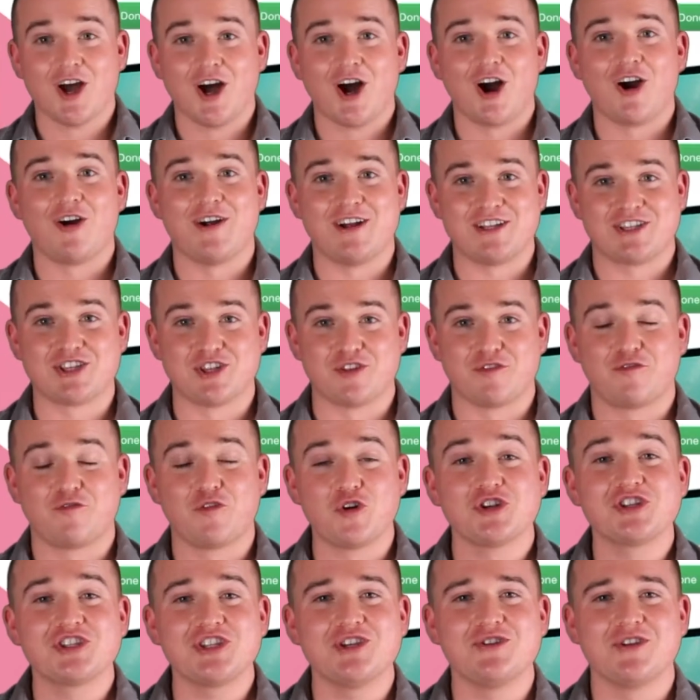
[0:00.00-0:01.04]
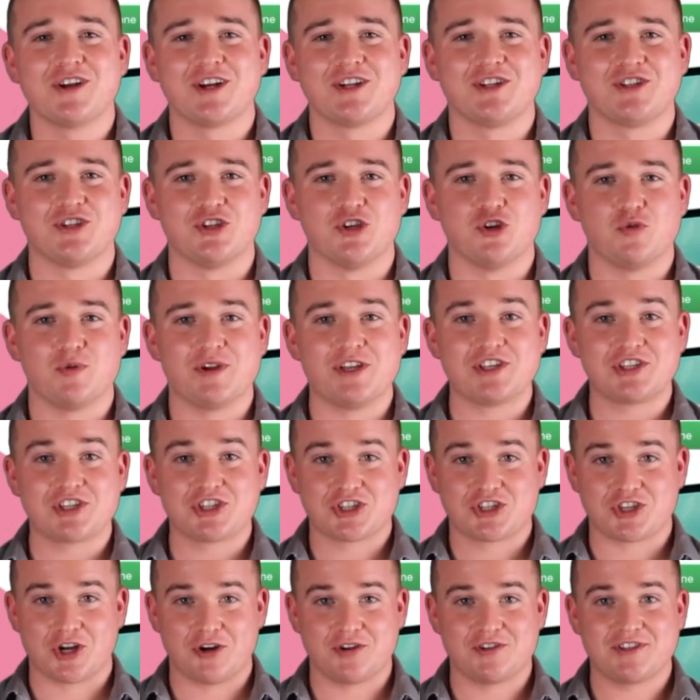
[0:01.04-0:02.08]
All right, so the first thing you have to do is
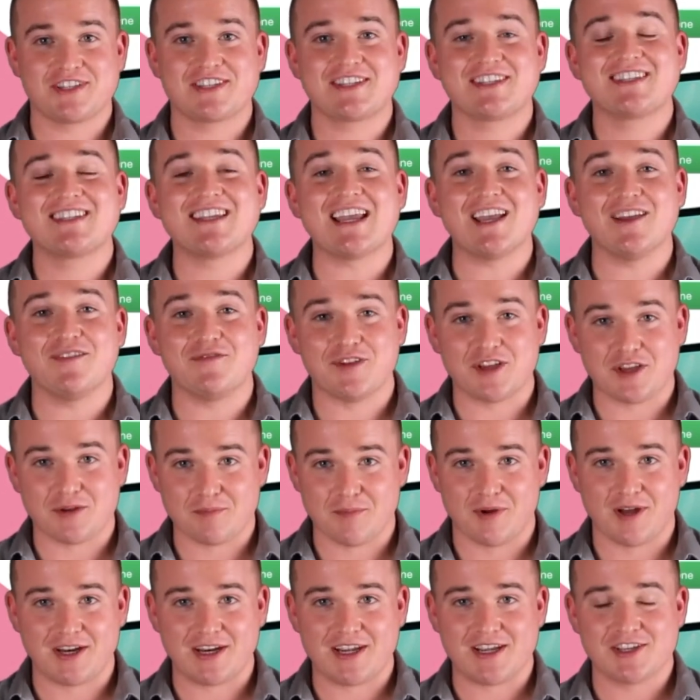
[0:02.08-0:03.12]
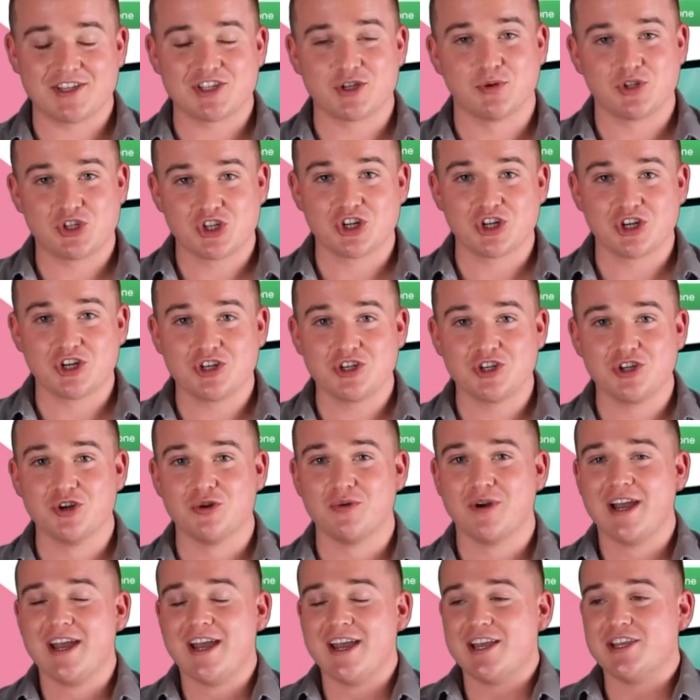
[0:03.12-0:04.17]
start saving money. So what you're gonna
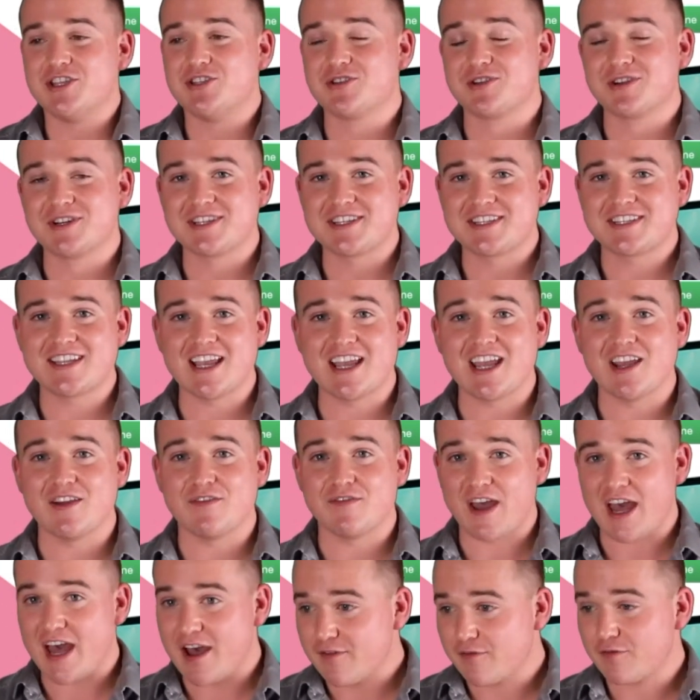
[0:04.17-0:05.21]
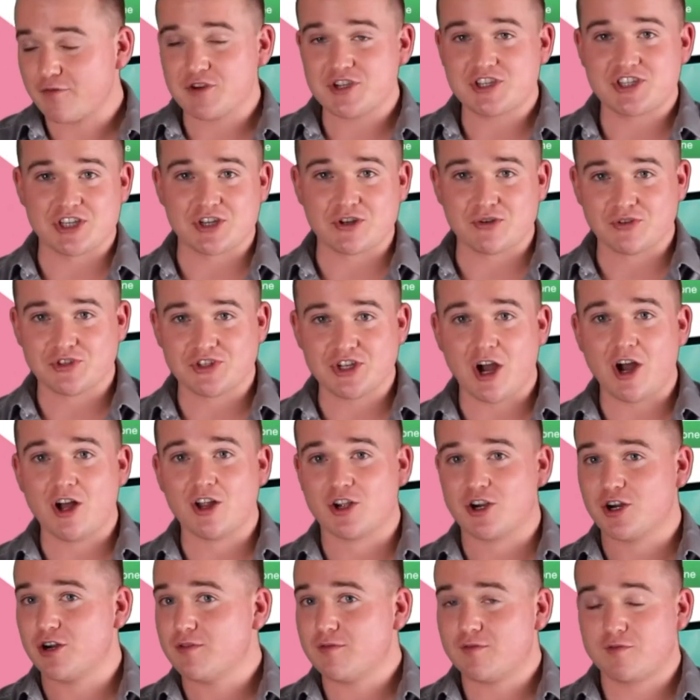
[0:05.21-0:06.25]
do is you're gonna save every single
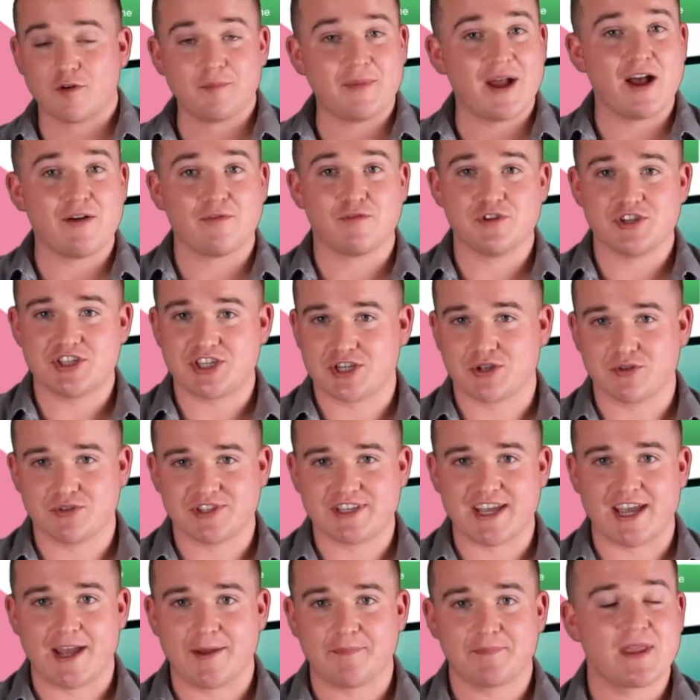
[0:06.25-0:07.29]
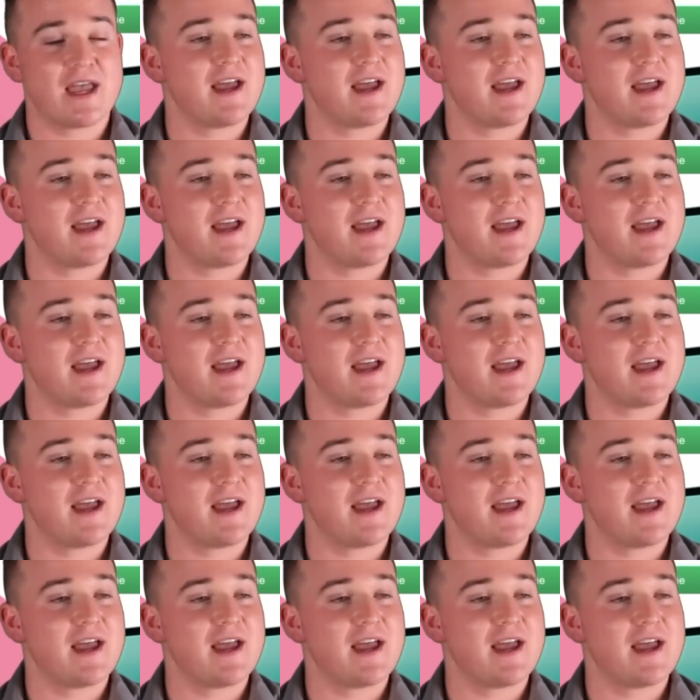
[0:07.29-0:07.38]
dollar from every single day.